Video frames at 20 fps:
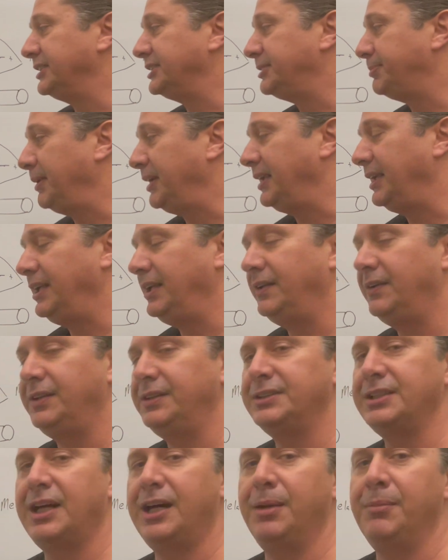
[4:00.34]
to speed
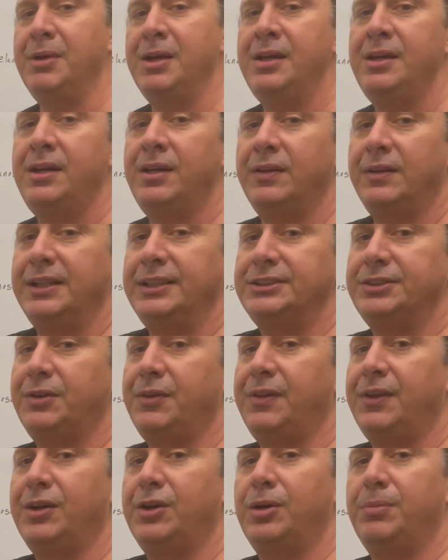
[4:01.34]
healing time. Laser
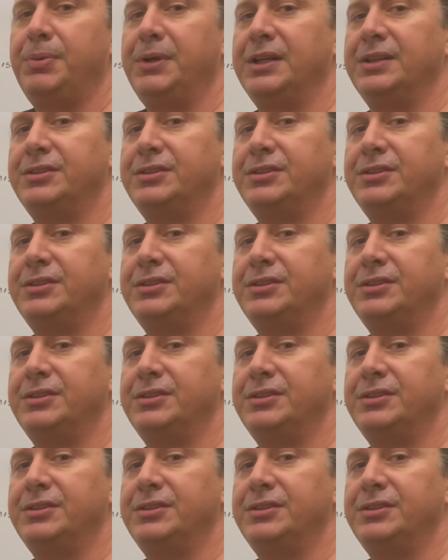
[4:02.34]
therapy